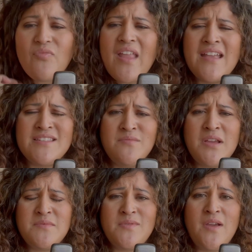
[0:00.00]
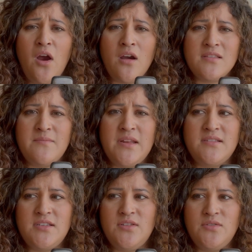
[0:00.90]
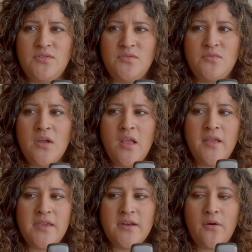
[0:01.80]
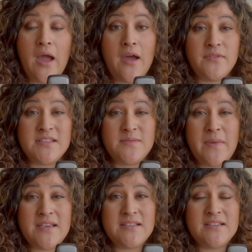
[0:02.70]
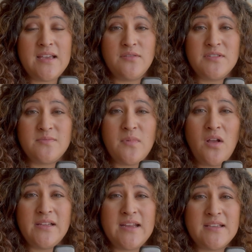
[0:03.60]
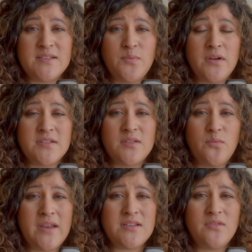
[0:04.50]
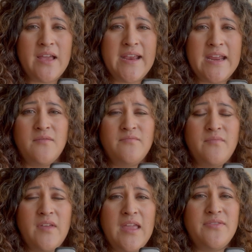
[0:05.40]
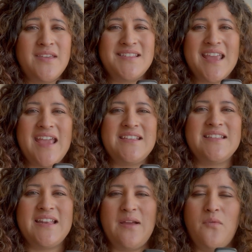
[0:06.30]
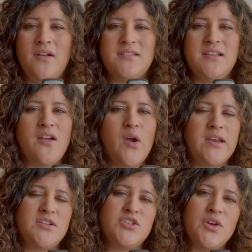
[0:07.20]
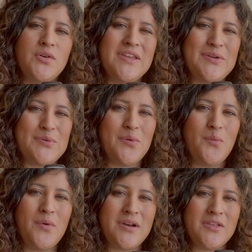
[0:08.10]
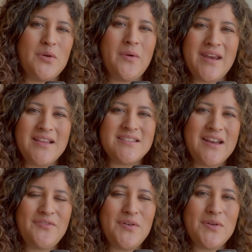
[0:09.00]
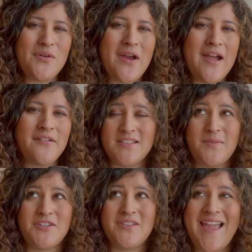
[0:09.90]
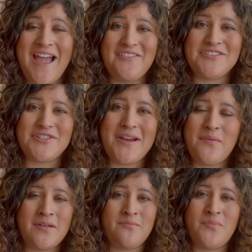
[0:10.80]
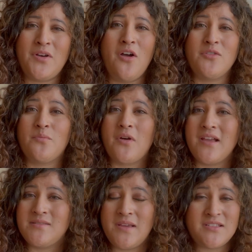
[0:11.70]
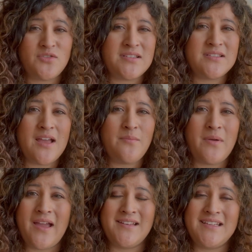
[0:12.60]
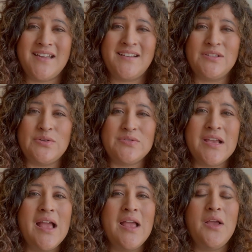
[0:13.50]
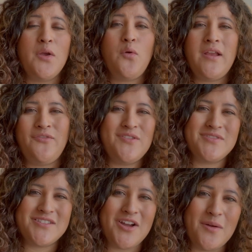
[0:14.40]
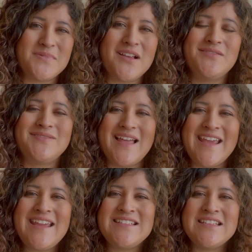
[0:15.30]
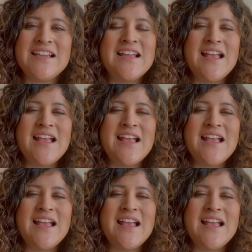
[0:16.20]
And sometimes we are limited to, you know, how the space is, how small it is, where's the window lighting. In this case that I want to kind of show you one of the weddings that I photographed, especially after I went and put all the bridesmaids dresses up, I did lose quite a few stops of light.